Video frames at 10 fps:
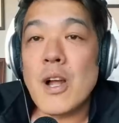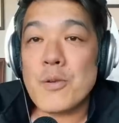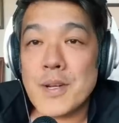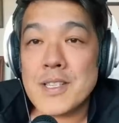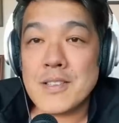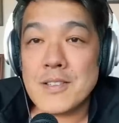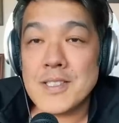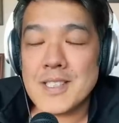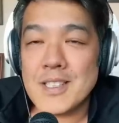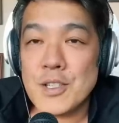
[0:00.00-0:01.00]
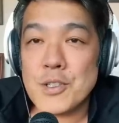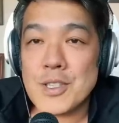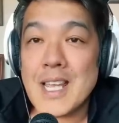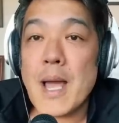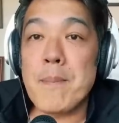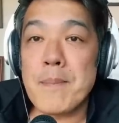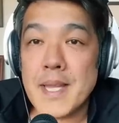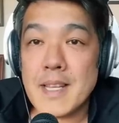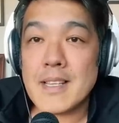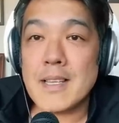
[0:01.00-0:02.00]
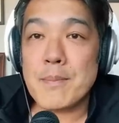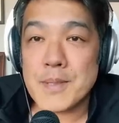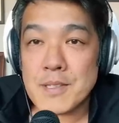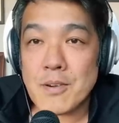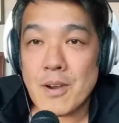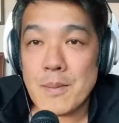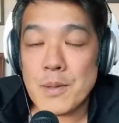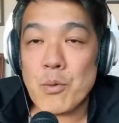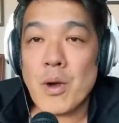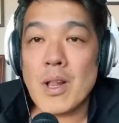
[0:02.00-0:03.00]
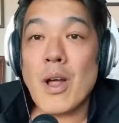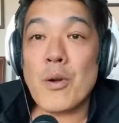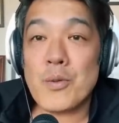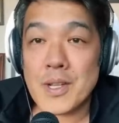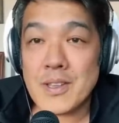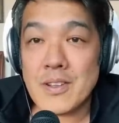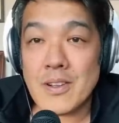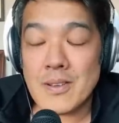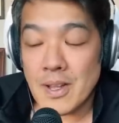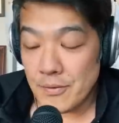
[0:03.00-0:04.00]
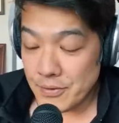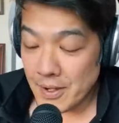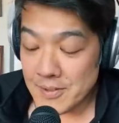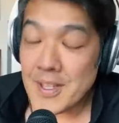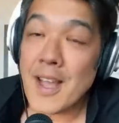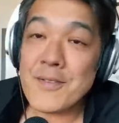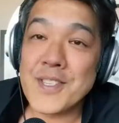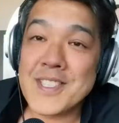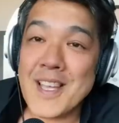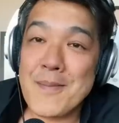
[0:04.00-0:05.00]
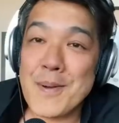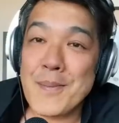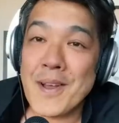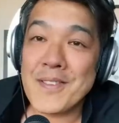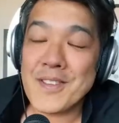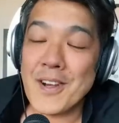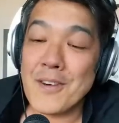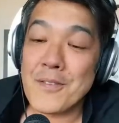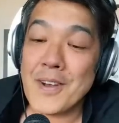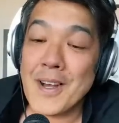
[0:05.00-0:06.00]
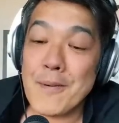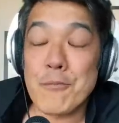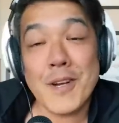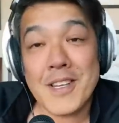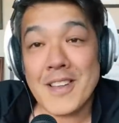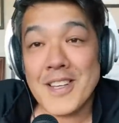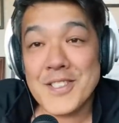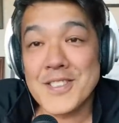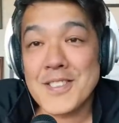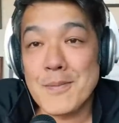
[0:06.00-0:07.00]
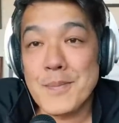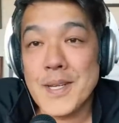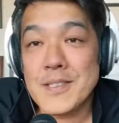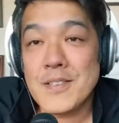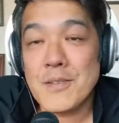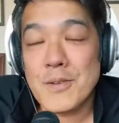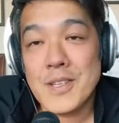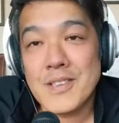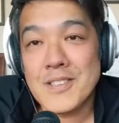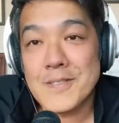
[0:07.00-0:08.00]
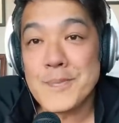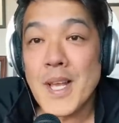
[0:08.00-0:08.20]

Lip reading: retinoids are usually medically prescribed, while retinol don't have the same amount of regulations compared to a retinoid.